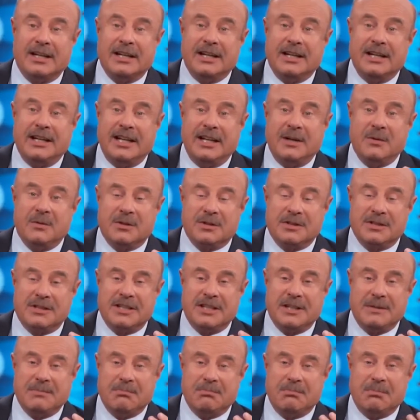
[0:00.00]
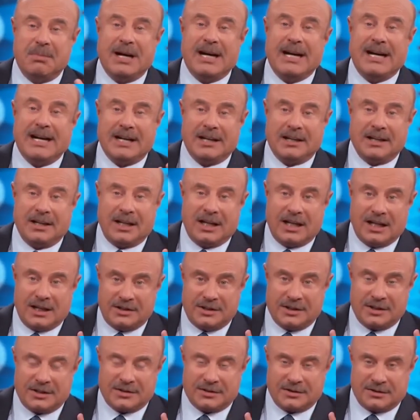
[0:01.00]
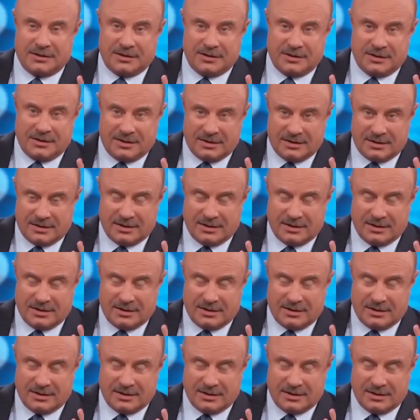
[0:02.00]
he was the biological